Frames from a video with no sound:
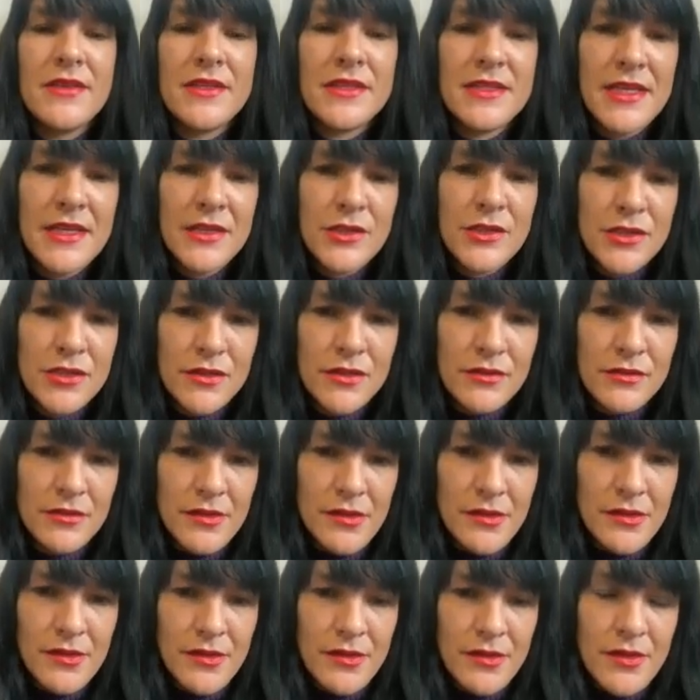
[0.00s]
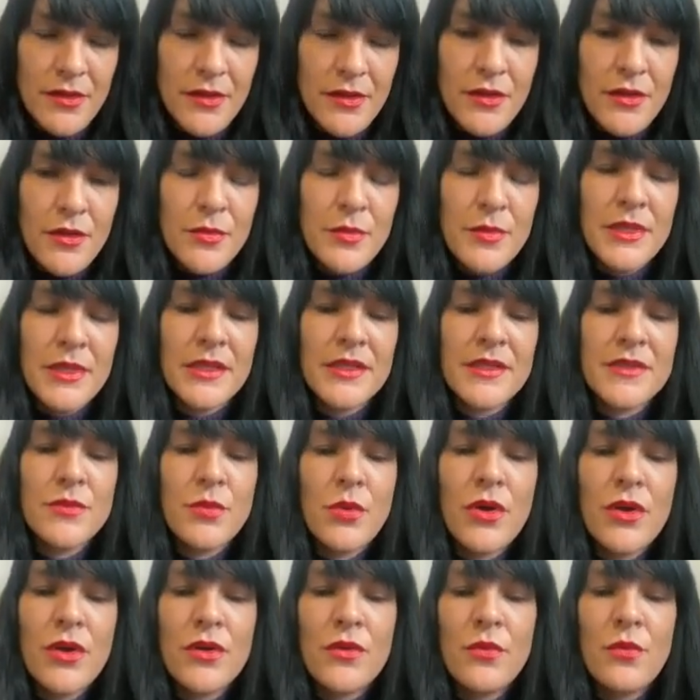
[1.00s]
intention.
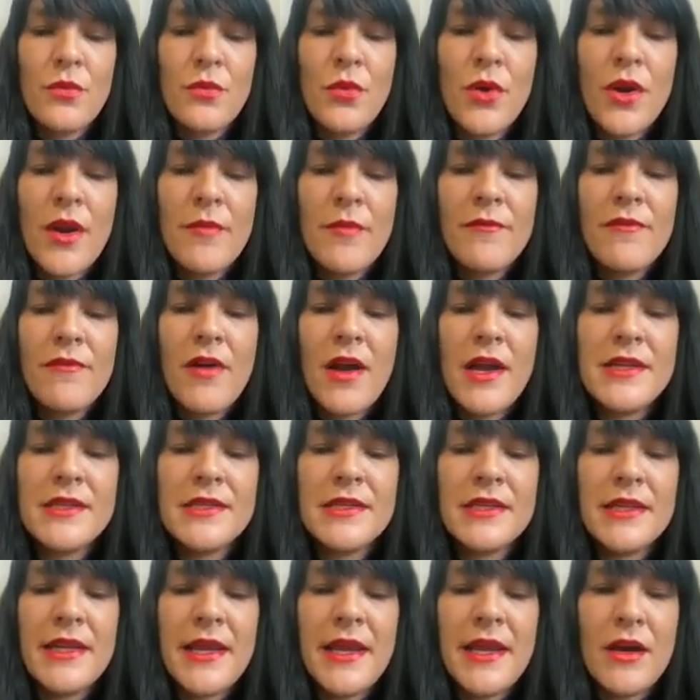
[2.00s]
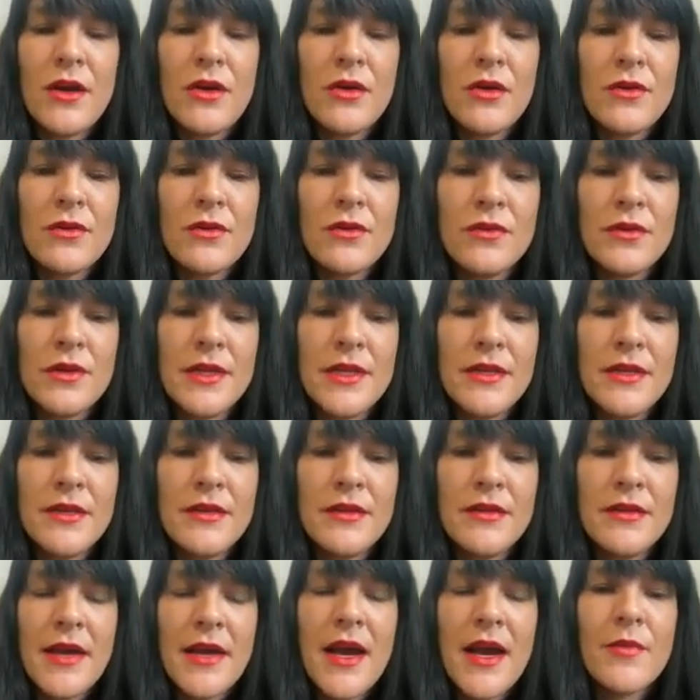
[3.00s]
Because what I'm finding now
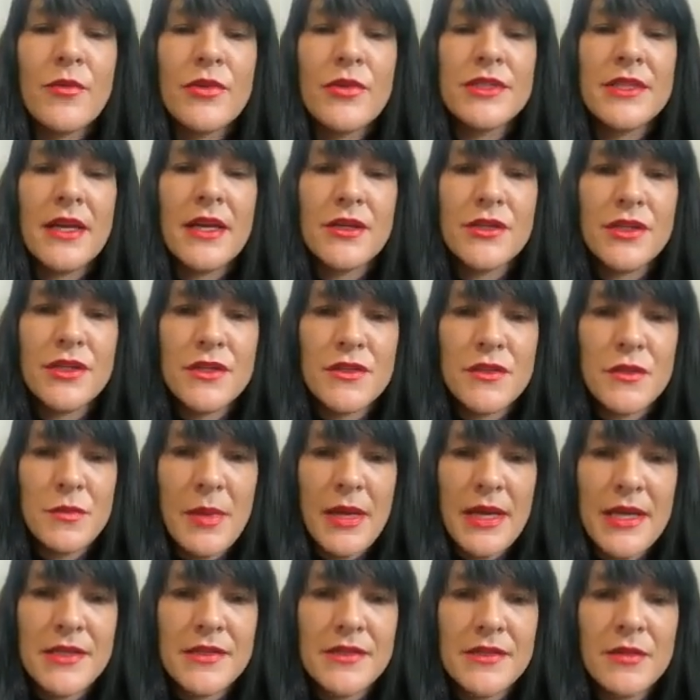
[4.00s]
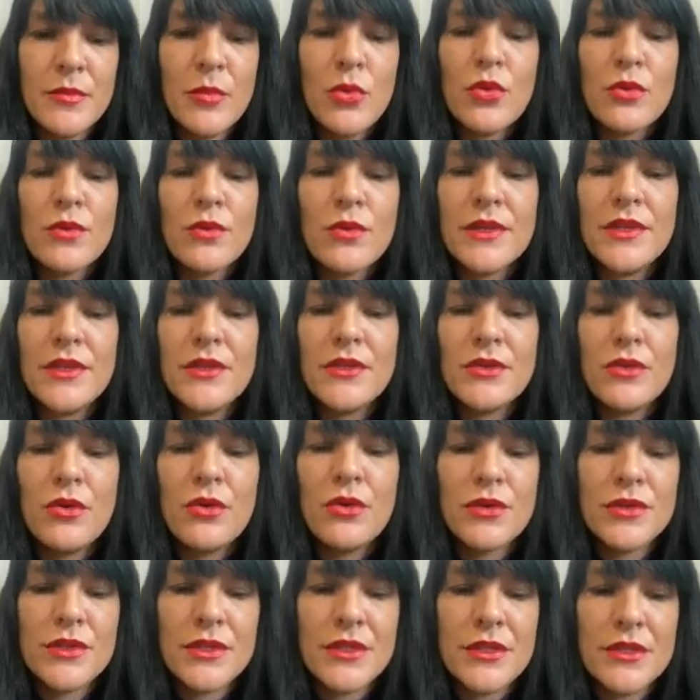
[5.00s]
in the harm reduction space, the more that you
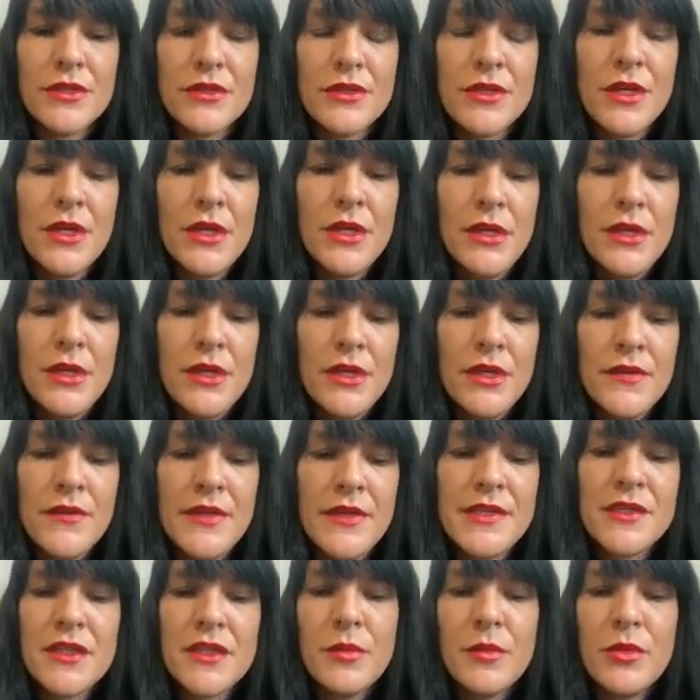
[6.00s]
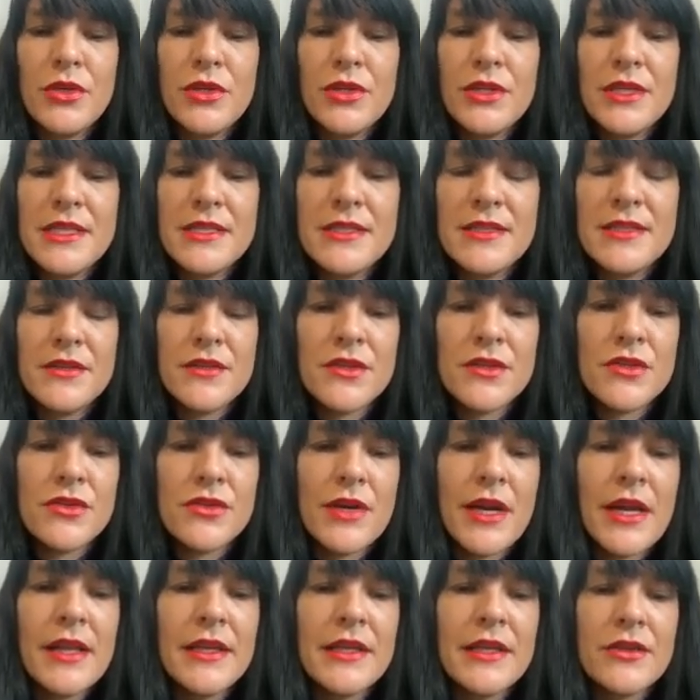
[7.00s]
talk to these communities in
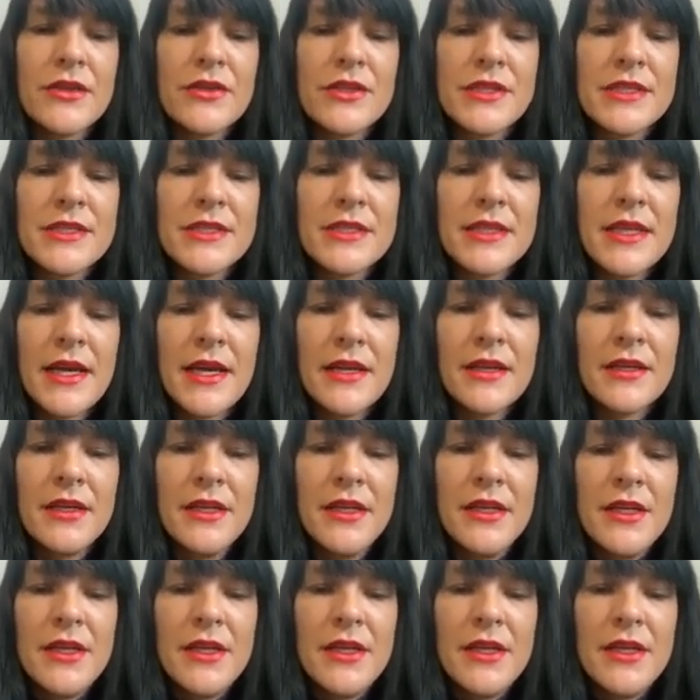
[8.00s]
Australia, is that